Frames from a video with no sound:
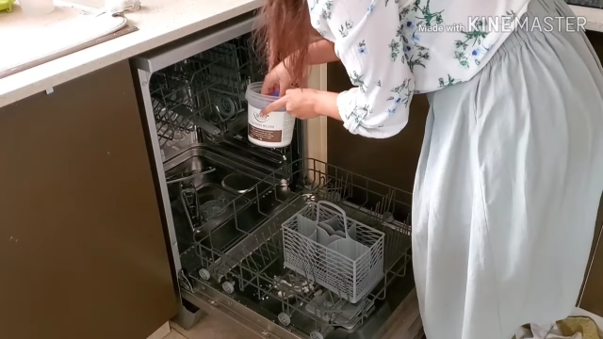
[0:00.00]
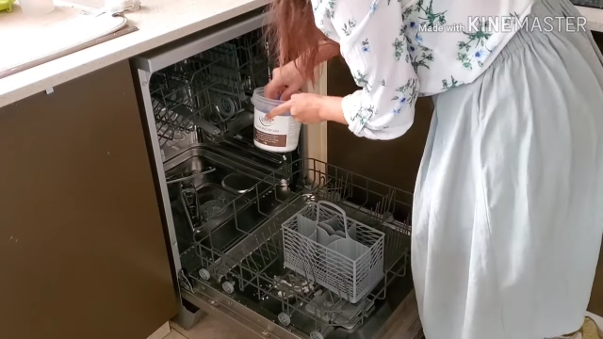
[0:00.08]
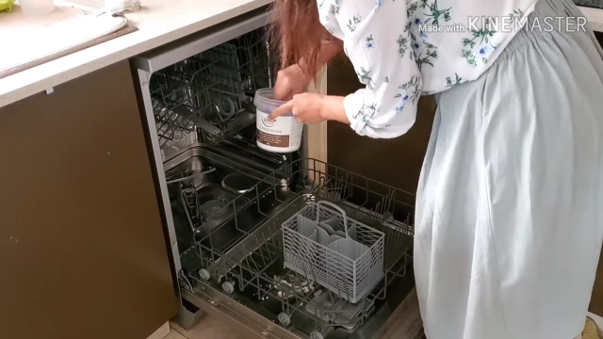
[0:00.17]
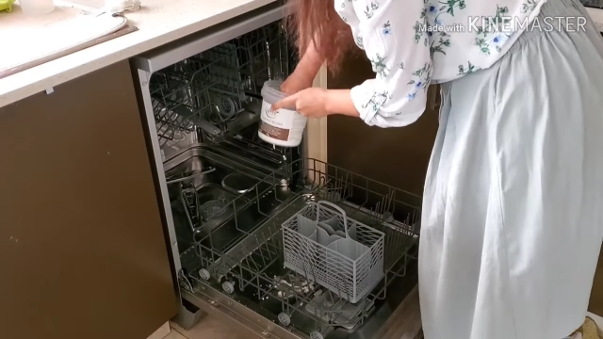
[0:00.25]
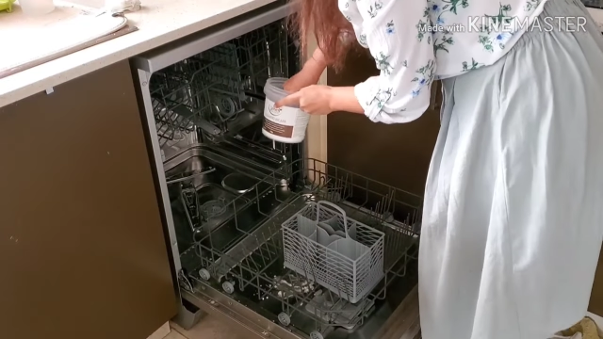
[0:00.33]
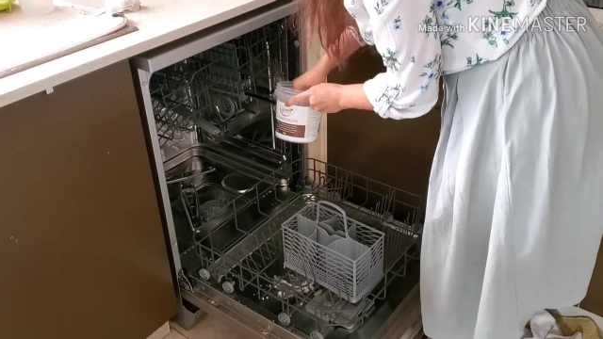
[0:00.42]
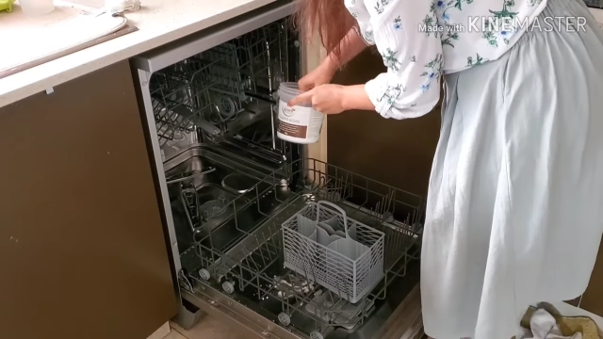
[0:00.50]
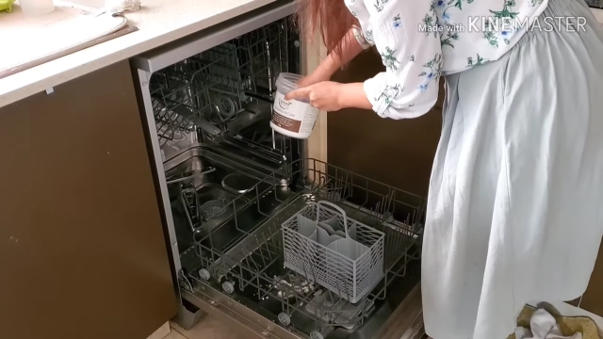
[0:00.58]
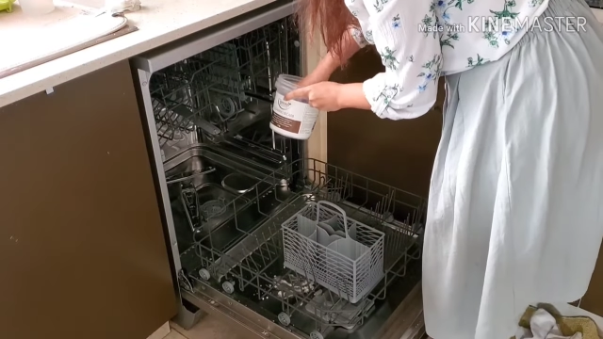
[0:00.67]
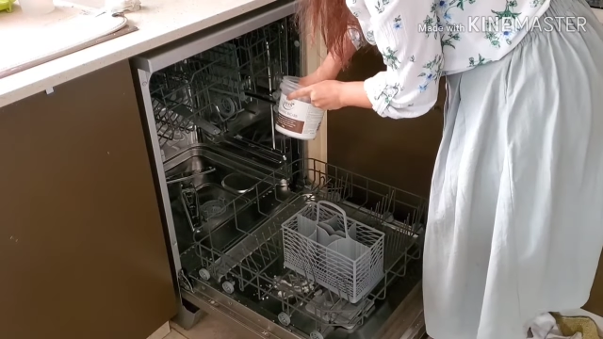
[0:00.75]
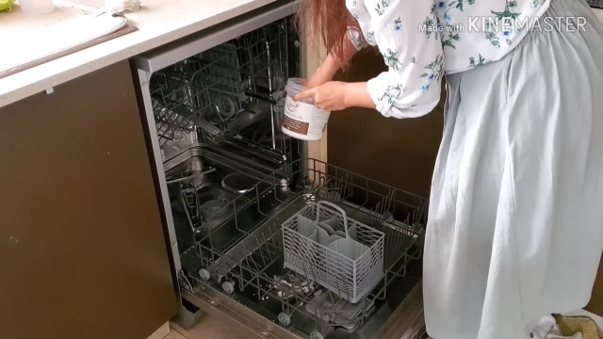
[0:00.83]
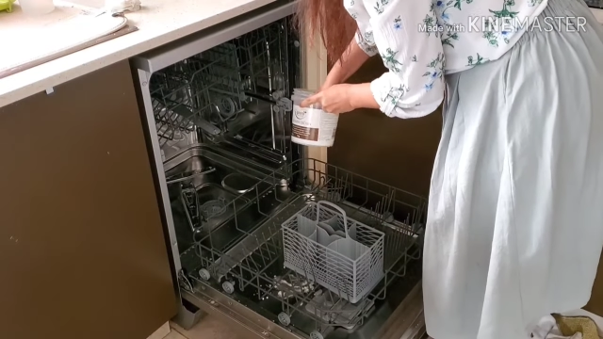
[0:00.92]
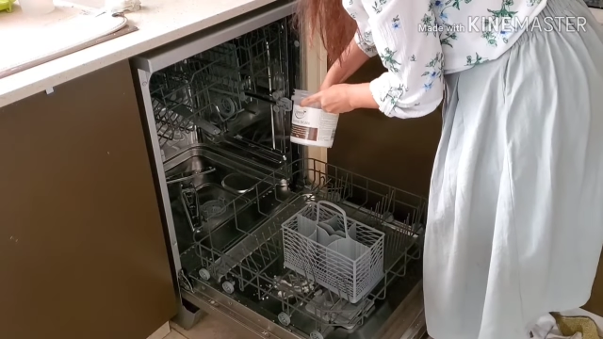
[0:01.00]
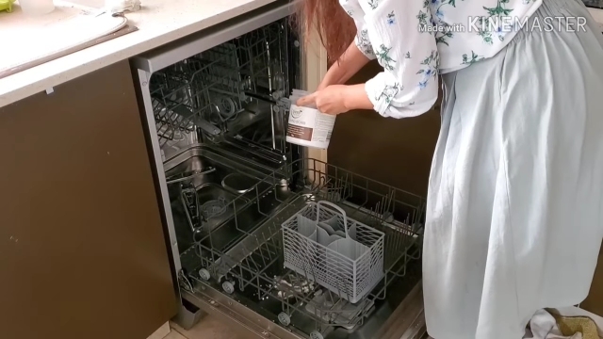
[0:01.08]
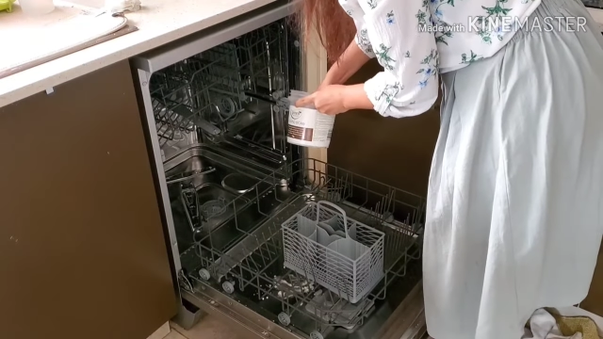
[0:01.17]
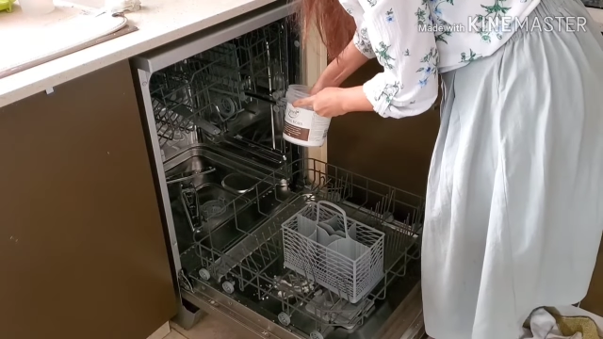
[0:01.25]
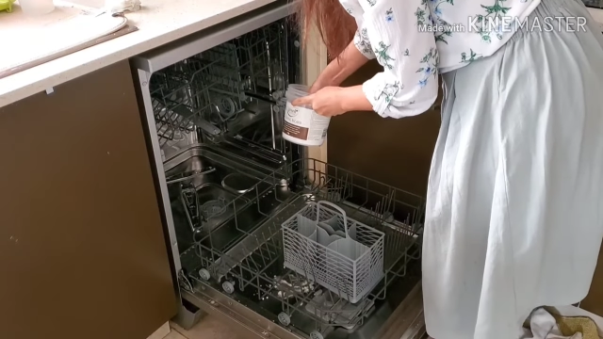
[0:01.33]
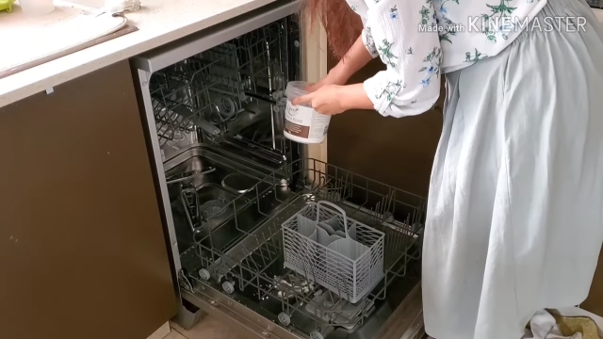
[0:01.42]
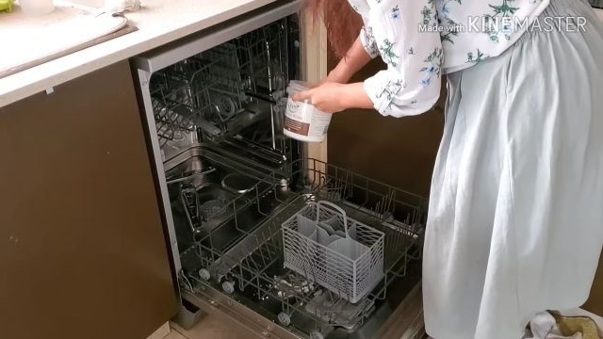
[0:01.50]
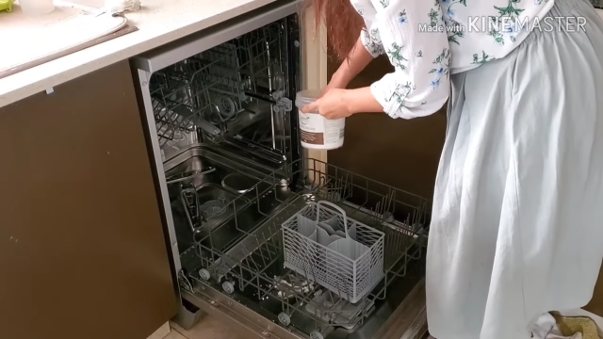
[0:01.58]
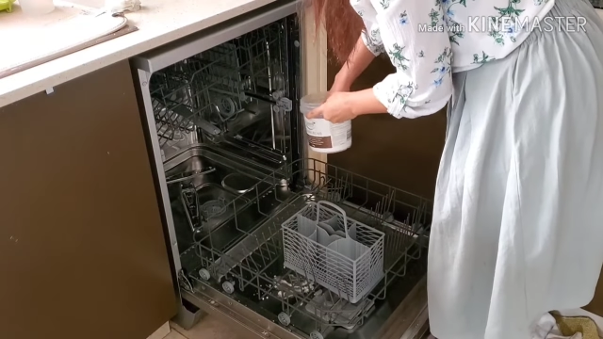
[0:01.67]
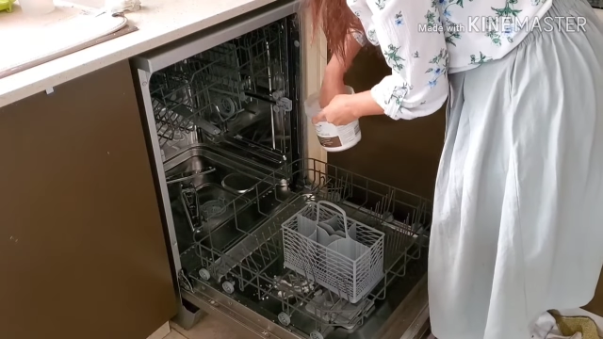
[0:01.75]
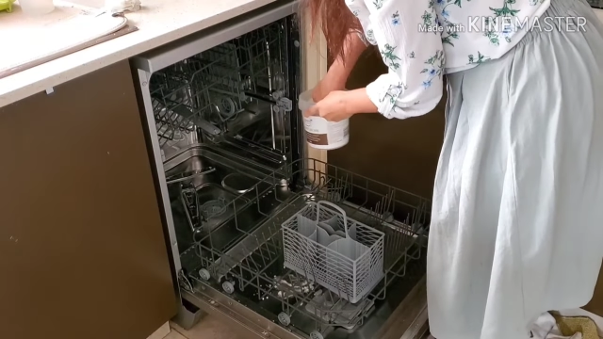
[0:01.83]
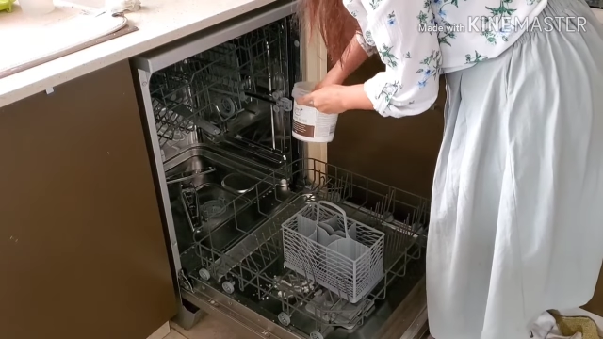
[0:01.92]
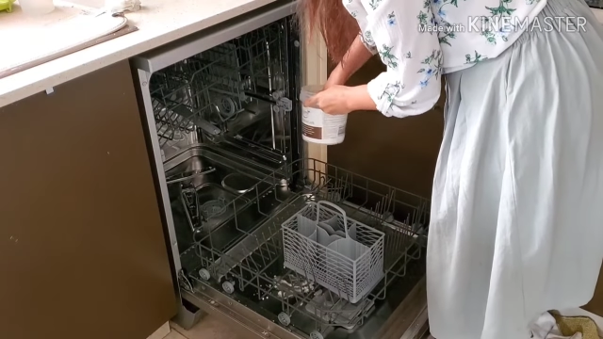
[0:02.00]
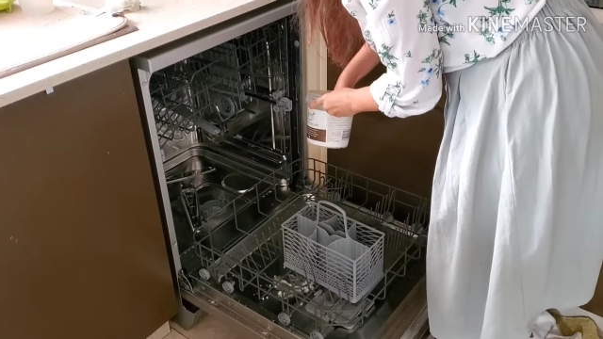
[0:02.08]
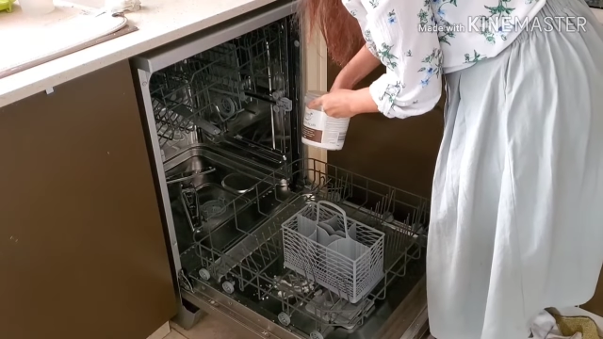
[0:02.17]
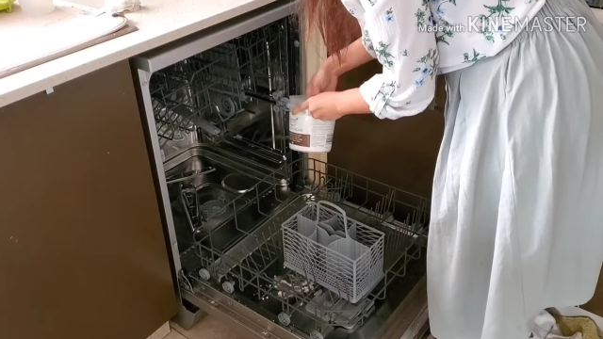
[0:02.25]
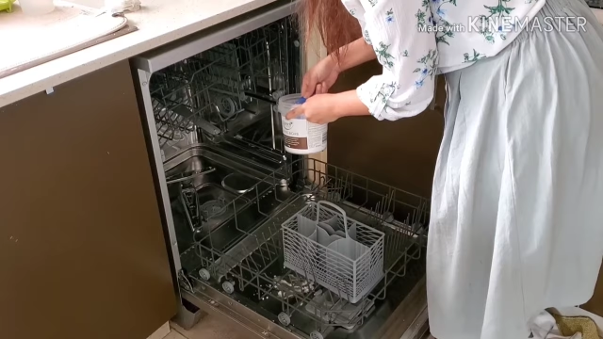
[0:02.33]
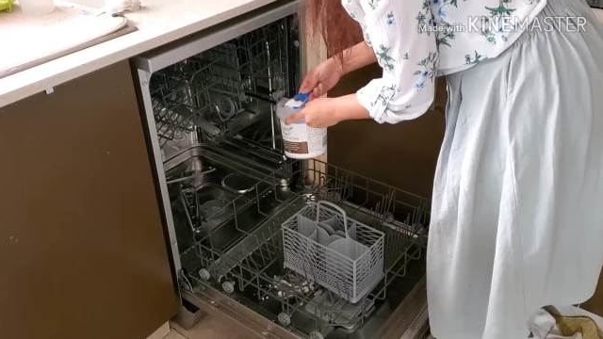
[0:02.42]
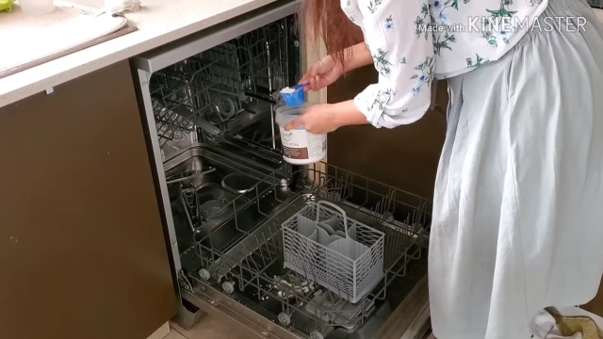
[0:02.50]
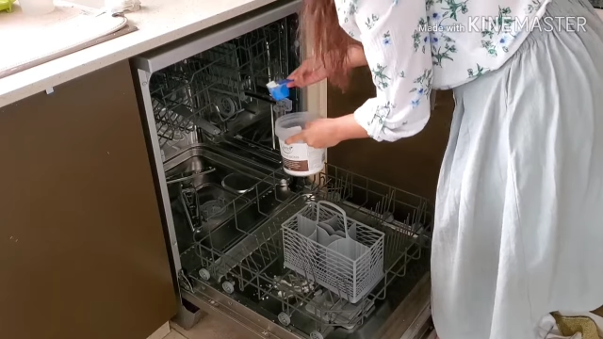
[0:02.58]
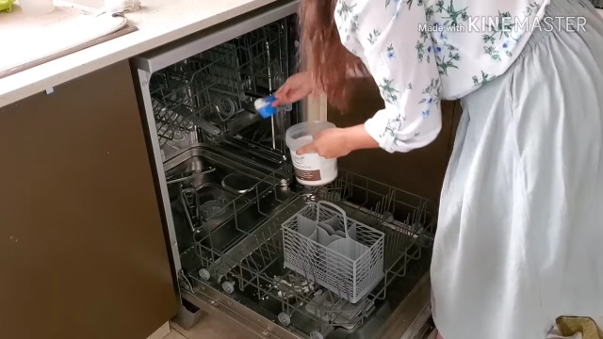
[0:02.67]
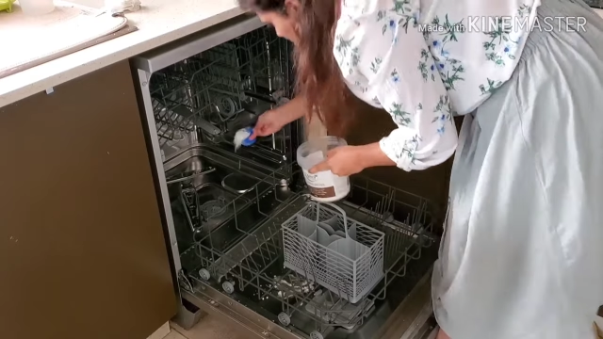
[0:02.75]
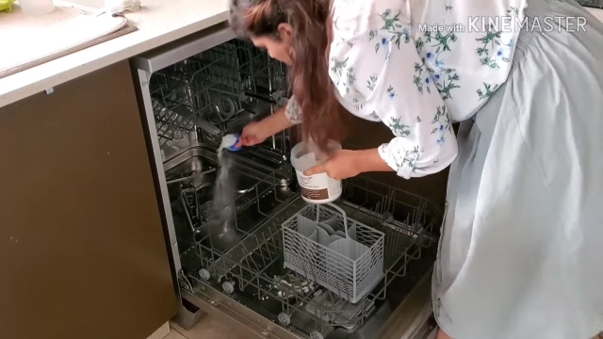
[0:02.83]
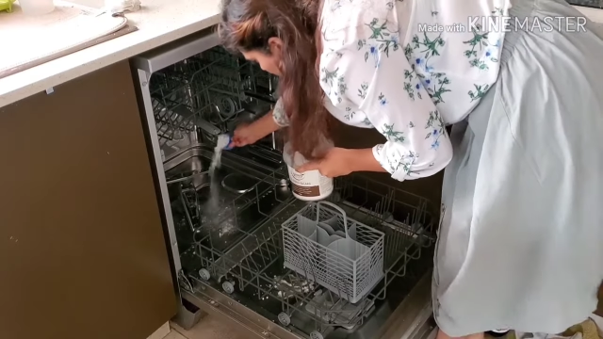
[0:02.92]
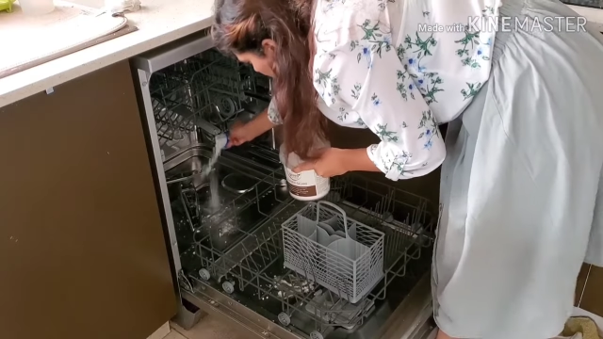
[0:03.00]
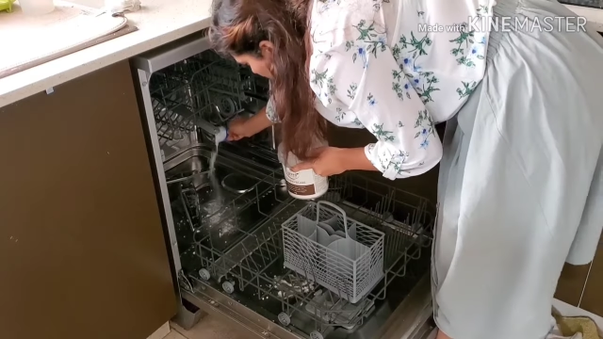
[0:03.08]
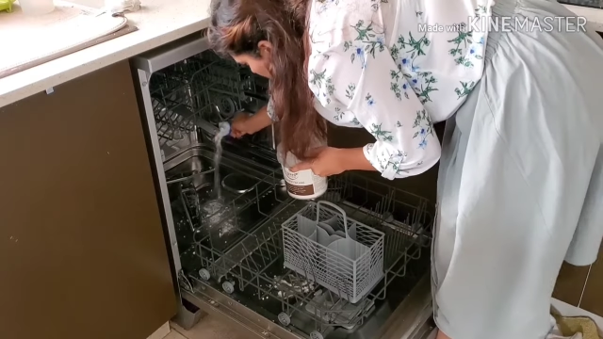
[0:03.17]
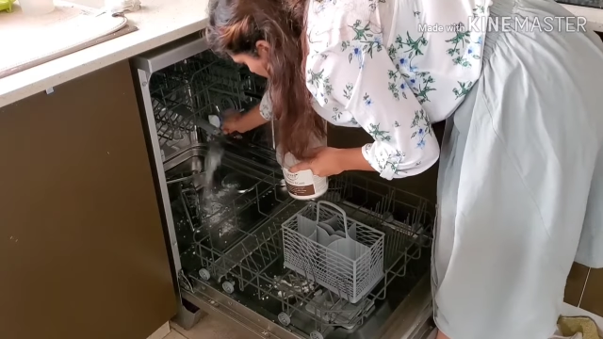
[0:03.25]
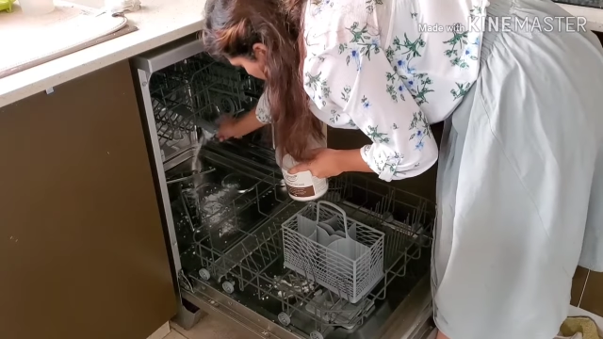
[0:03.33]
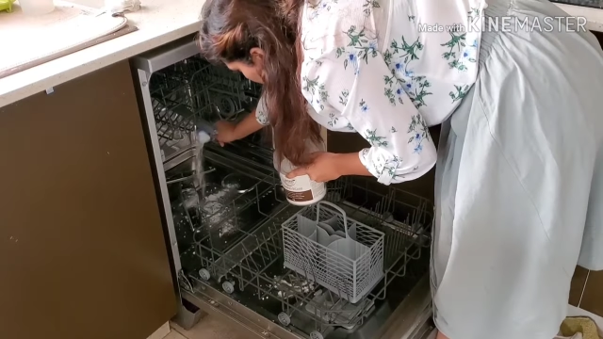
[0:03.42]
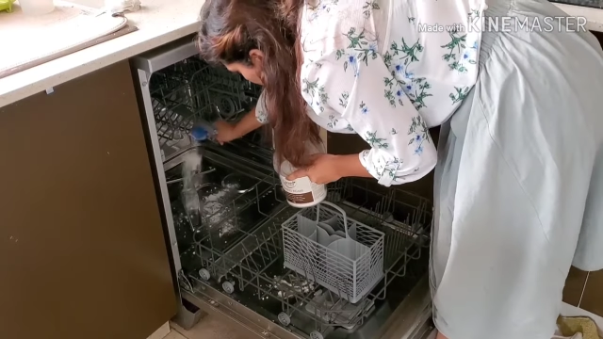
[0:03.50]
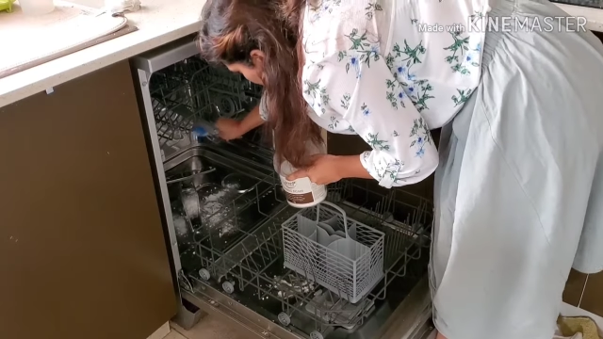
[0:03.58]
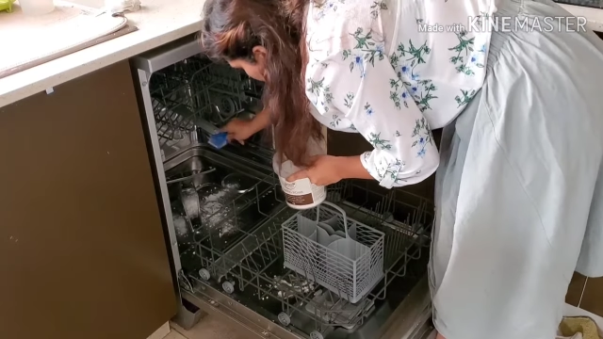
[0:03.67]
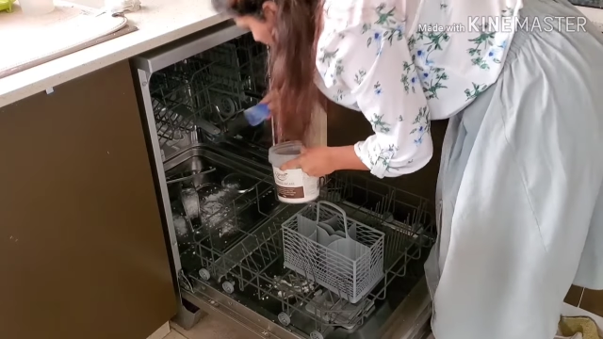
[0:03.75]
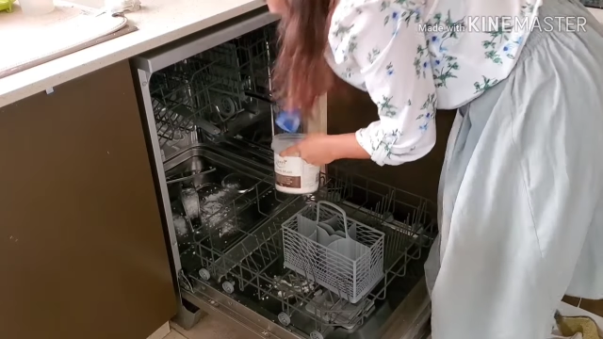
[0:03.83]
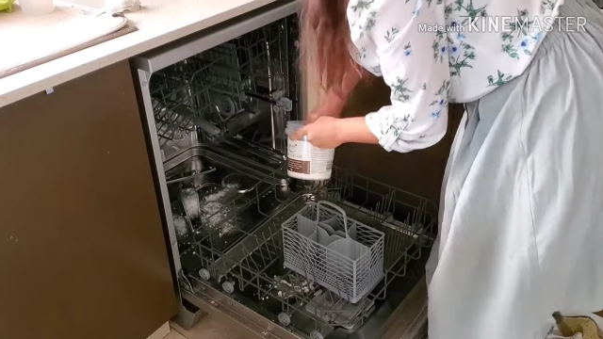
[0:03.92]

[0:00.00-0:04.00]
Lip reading: No face is visible, so there are no lips to read.